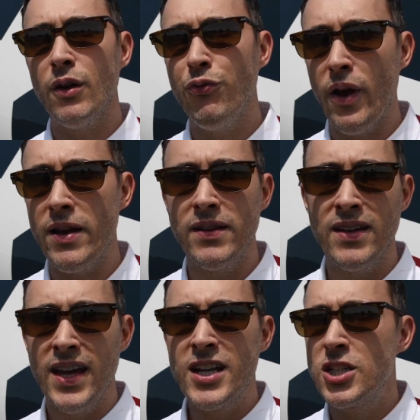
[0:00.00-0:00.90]
their friend.
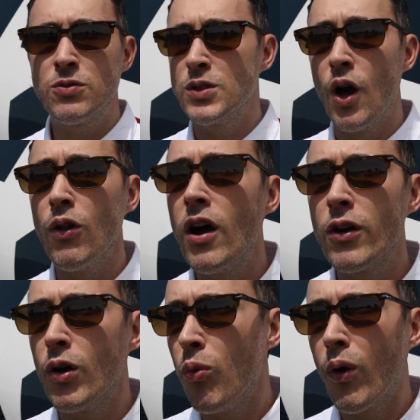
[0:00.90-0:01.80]
It just was no
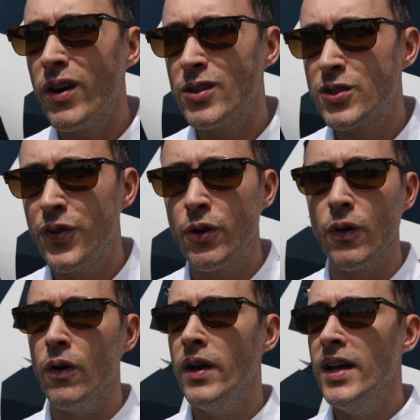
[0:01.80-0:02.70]
longer a warrior's
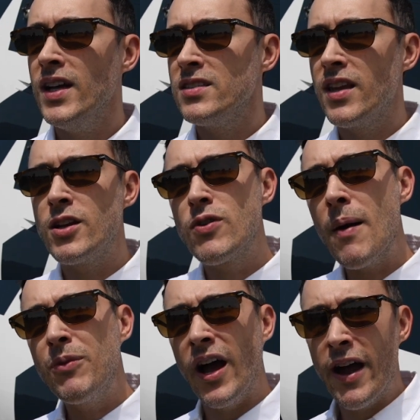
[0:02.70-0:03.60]
funeral. So they
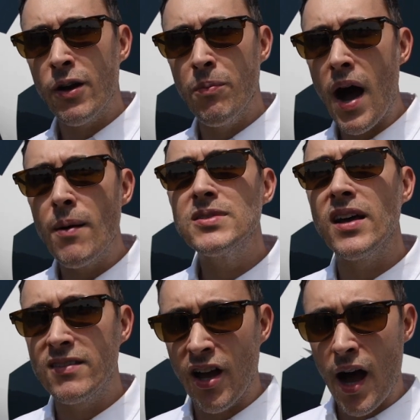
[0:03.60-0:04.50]
dropped the iron bombs
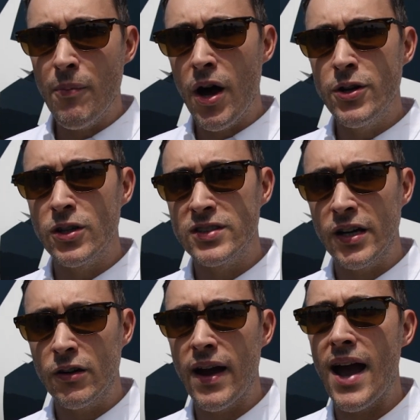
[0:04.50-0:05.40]
on Tom Hudner's
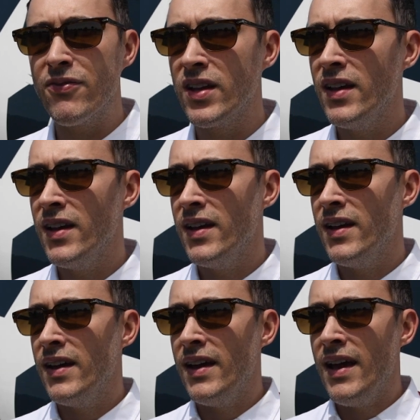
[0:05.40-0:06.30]
aircraft,
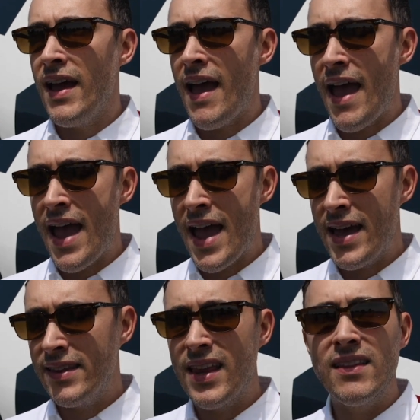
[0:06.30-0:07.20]

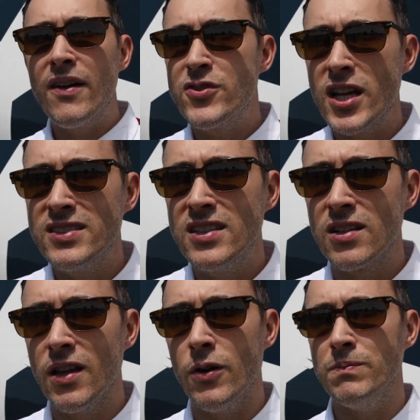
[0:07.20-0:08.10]
and they left Jesse's
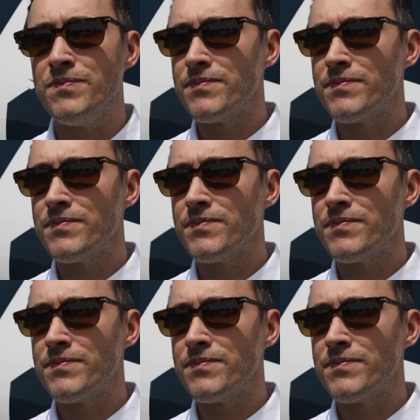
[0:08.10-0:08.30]
alone.